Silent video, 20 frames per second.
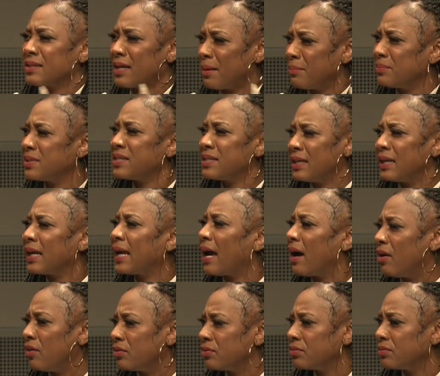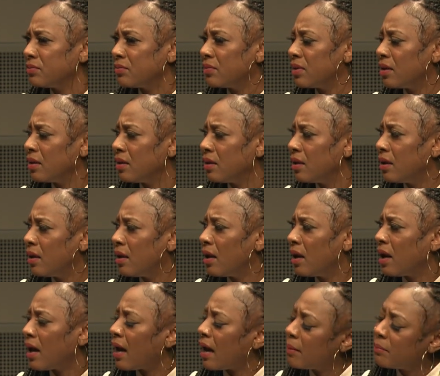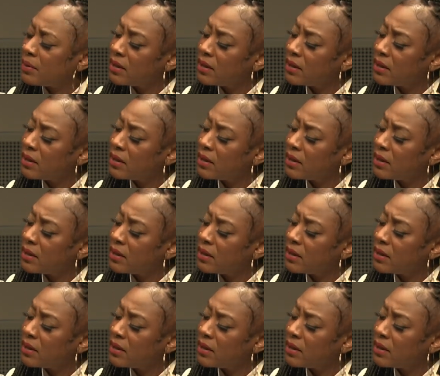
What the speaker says: I'm sitting out? I'm